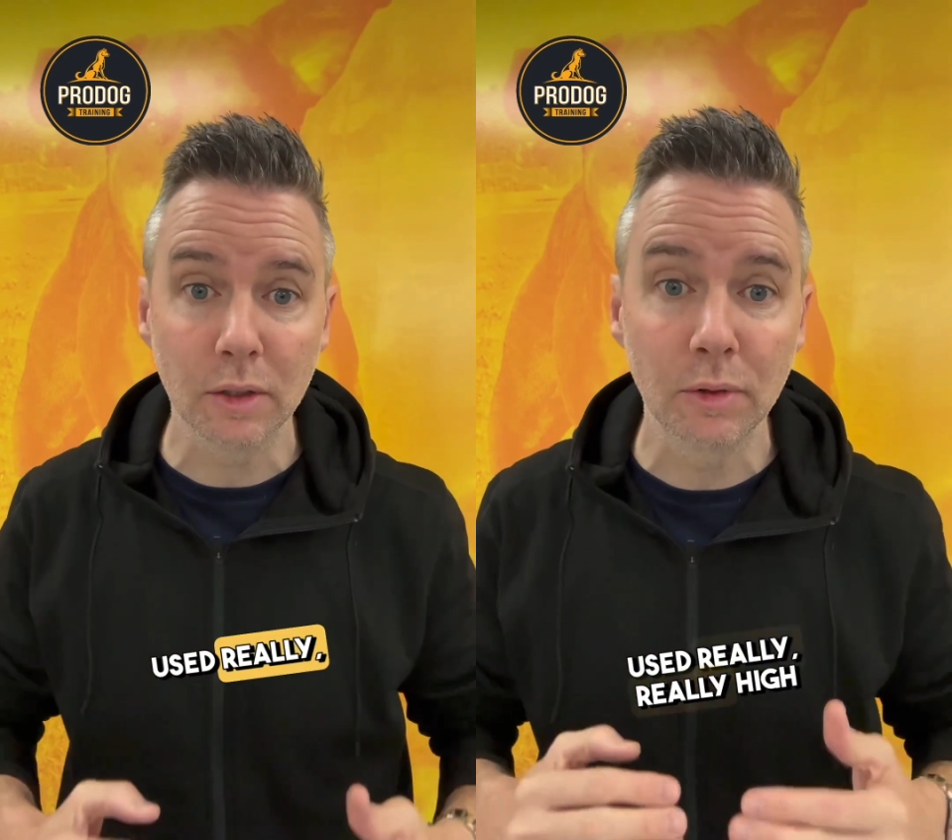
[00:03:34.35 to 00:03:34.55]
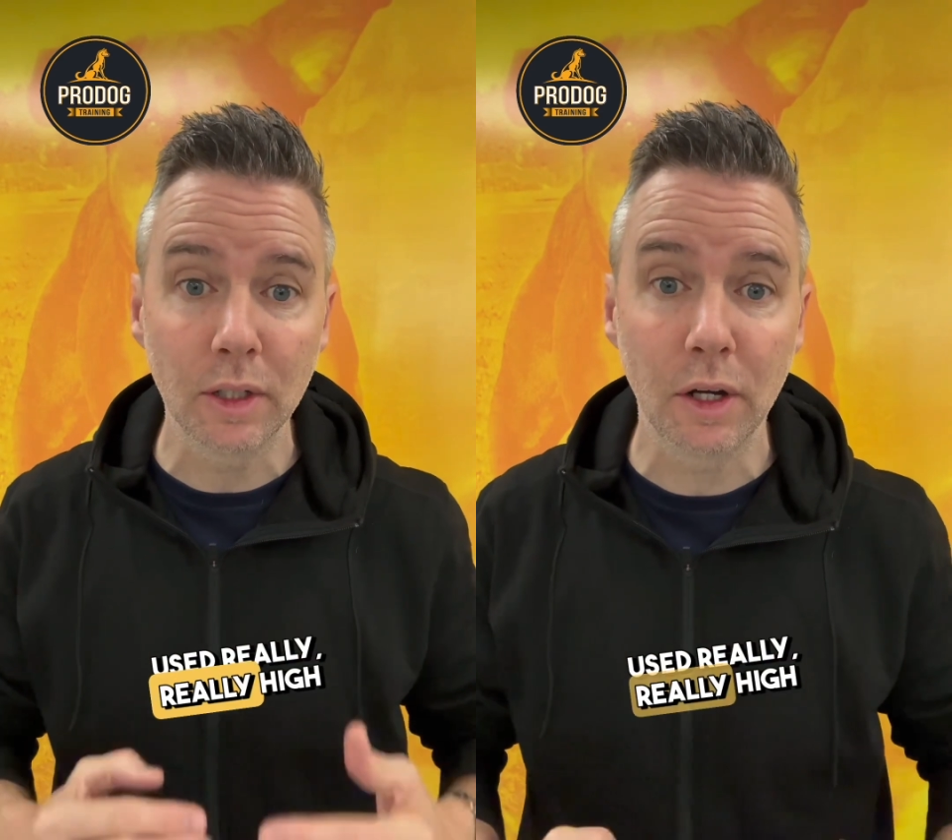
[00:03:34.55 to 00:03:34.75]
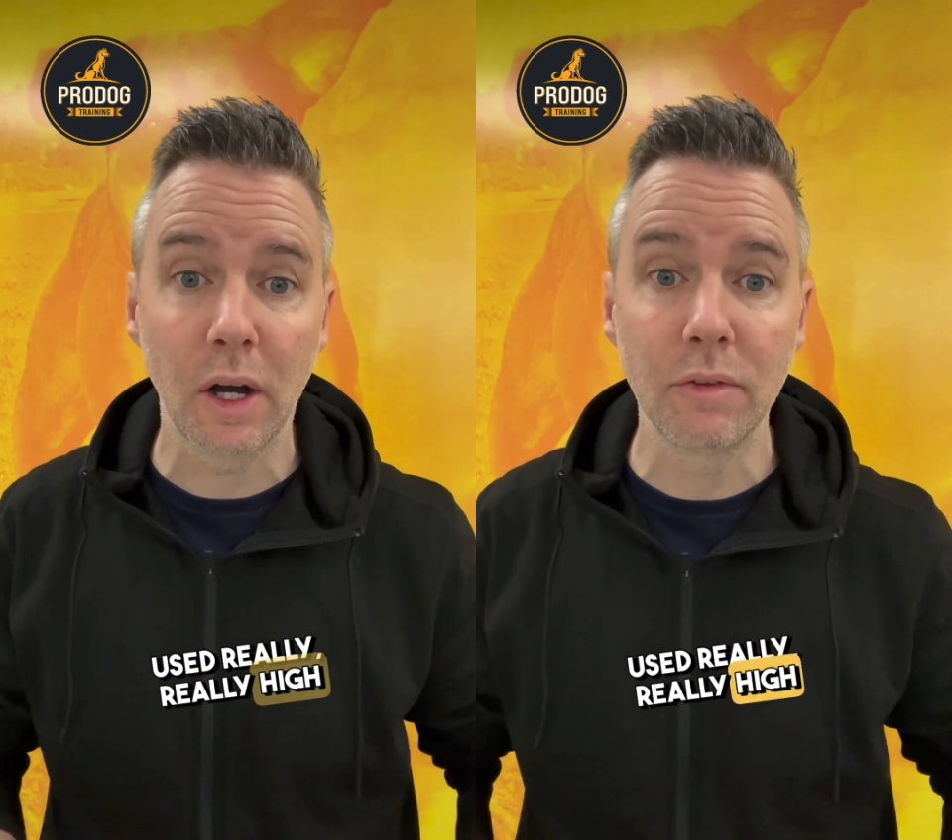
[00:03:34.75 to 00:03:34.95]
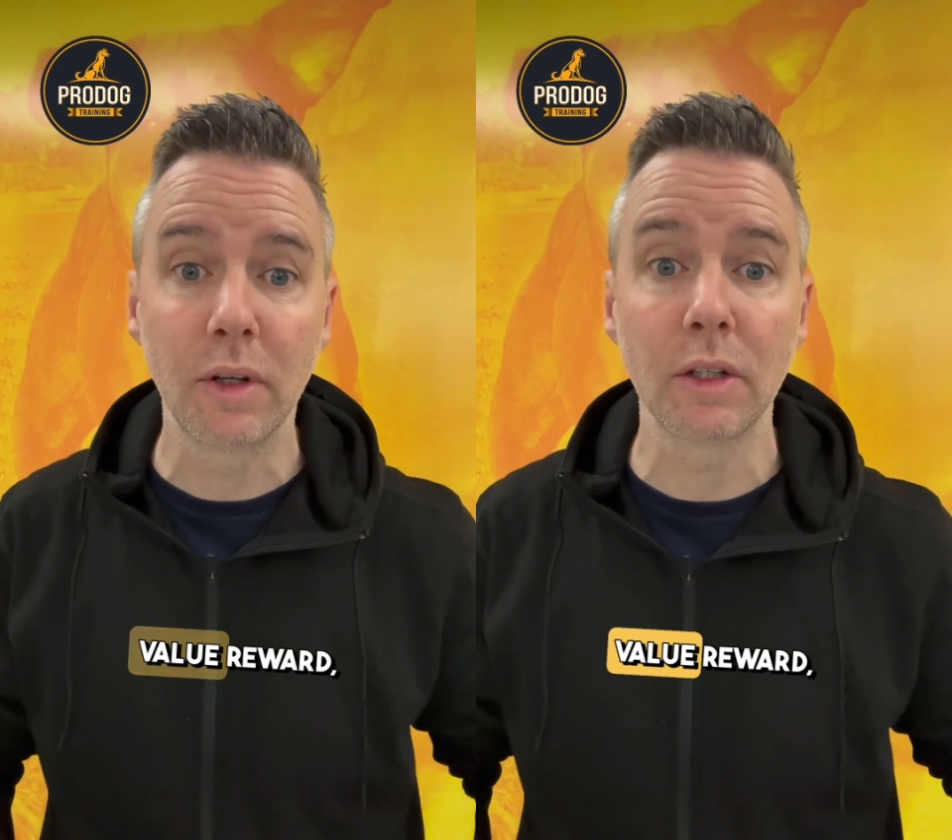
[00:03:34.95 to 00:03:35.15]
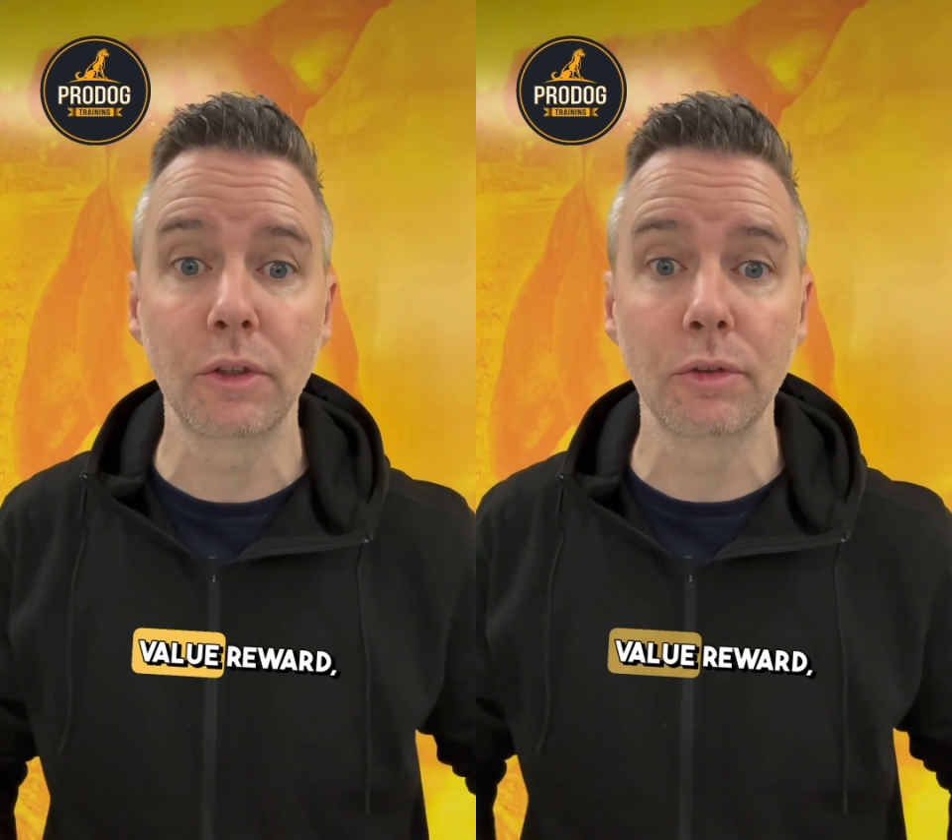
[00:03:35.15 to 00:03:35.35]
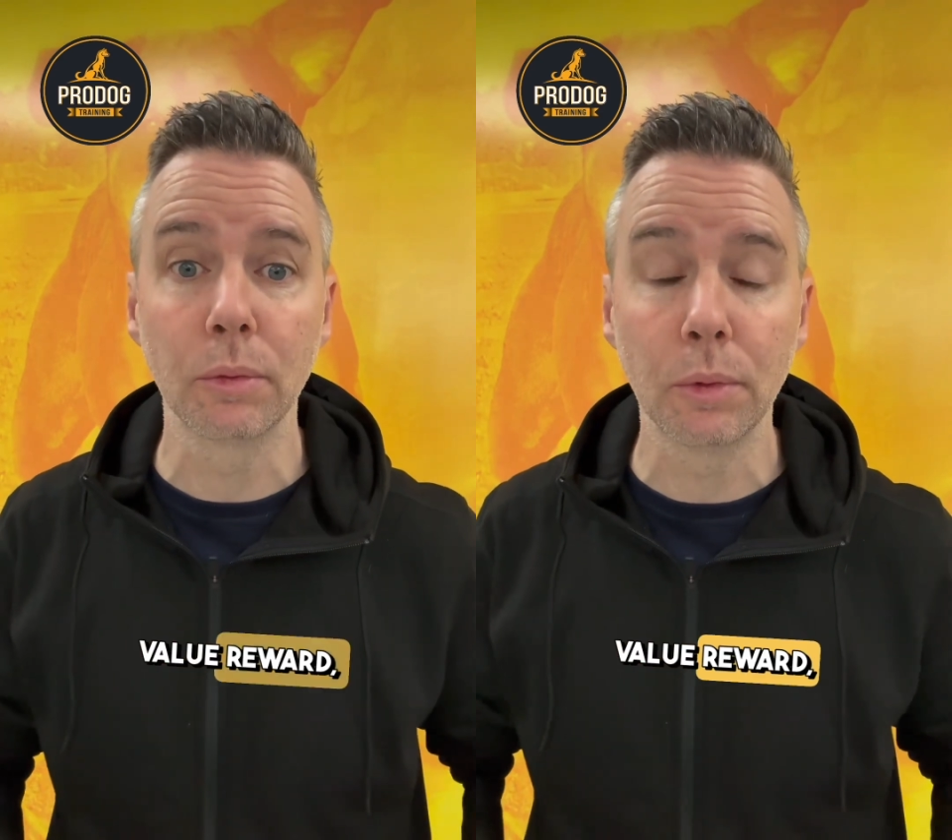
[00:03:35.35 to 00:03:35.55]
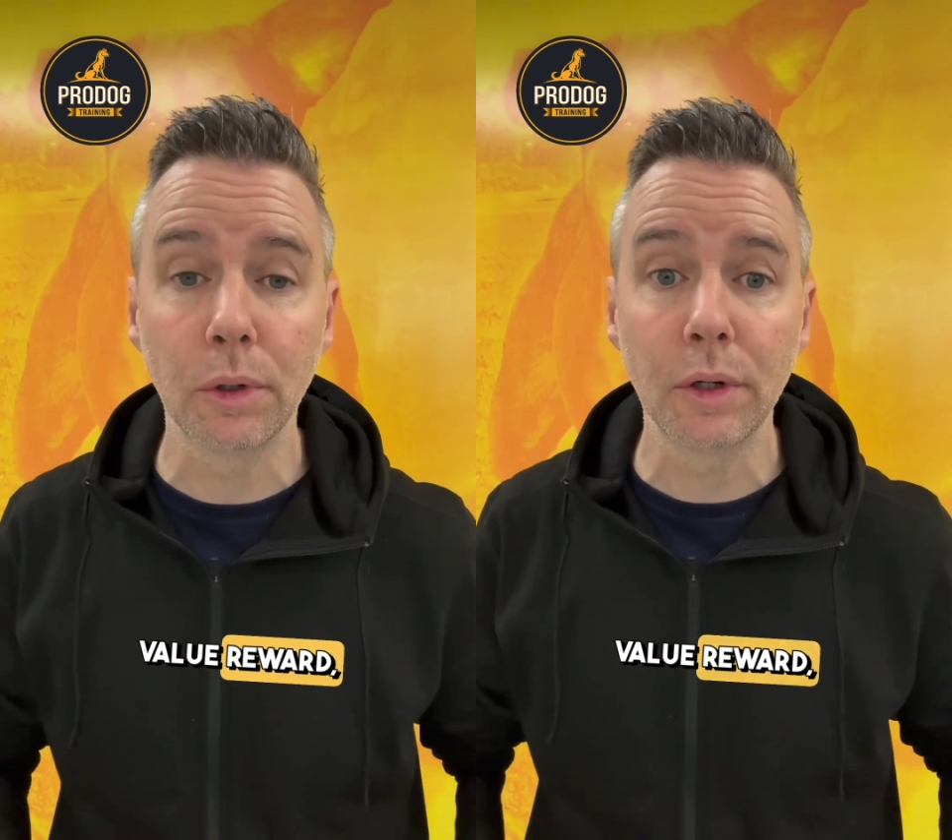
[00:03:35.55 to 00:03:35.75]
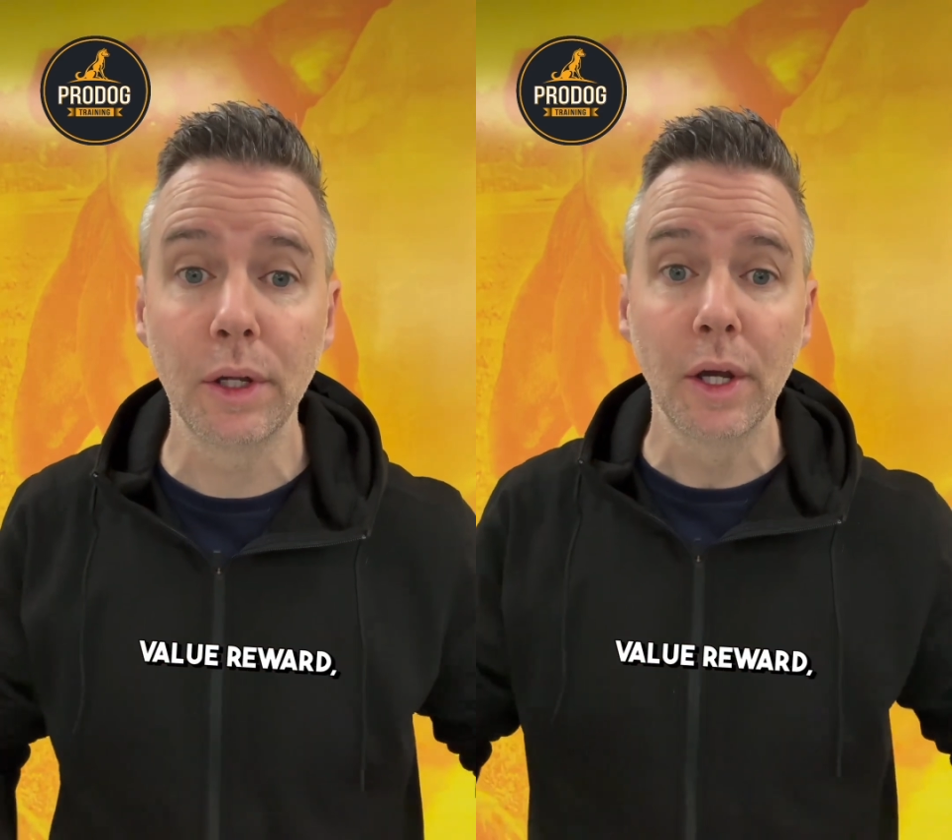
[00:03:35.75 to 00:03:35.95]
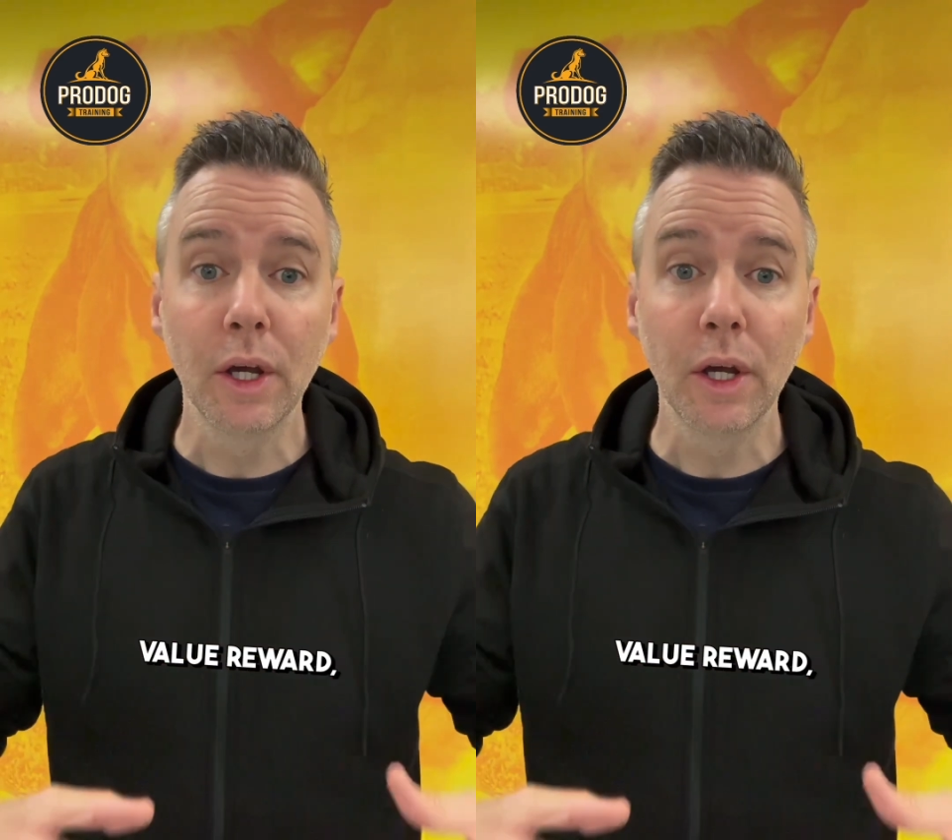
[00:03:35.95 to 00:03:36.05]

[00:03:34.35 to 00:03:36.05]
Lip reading: really high value reward,